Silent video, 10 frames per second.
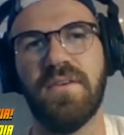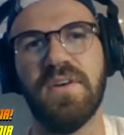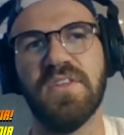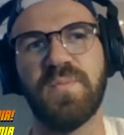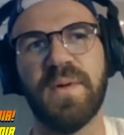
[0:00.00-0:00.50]
our
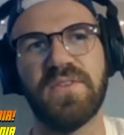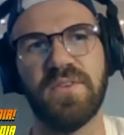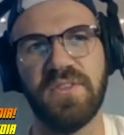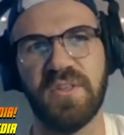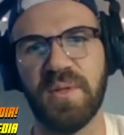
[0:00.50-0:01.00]
friend
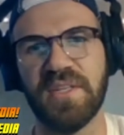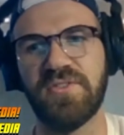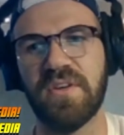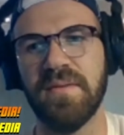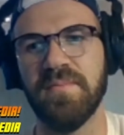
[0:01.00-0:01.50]
Spencer used to play
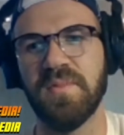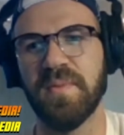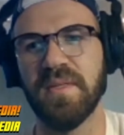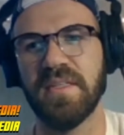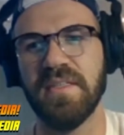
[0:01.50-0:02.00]
drums,
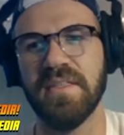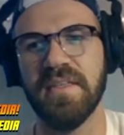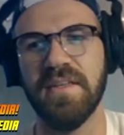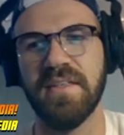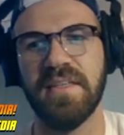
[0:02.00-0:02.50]
but he
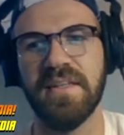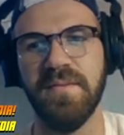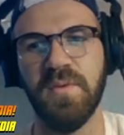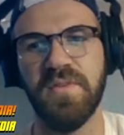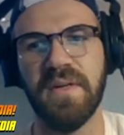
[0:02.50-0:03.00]
ended
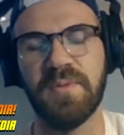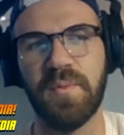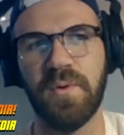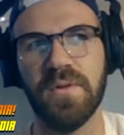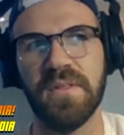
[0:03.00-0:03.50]
up moving up to
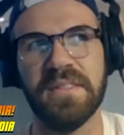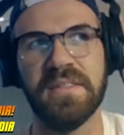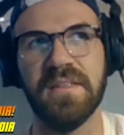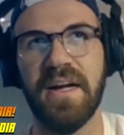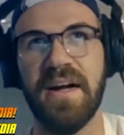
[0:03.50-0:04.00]

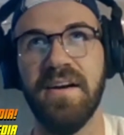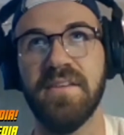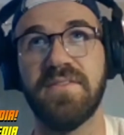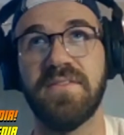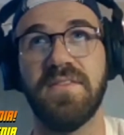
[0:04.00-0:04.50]
Portland
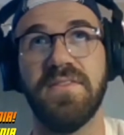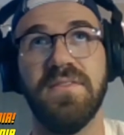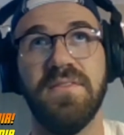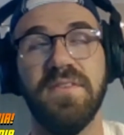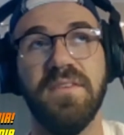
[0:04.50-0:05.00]

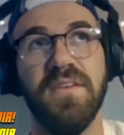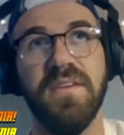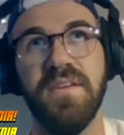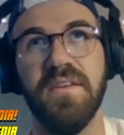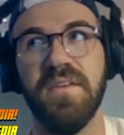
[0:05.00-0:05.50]
last
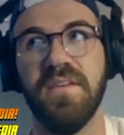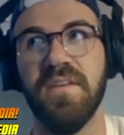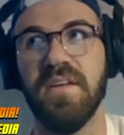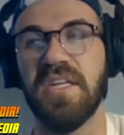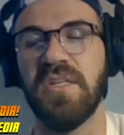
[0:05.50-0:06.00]

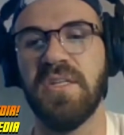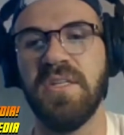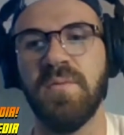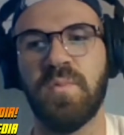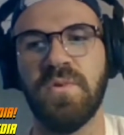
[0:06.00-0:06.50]

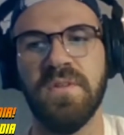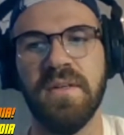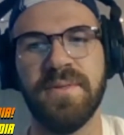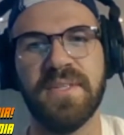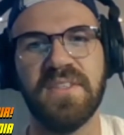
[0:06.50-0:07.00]
April,
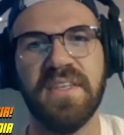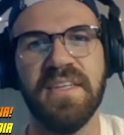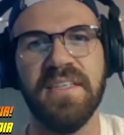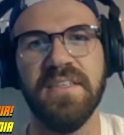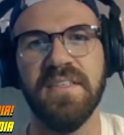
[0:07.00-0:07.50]
I want to say,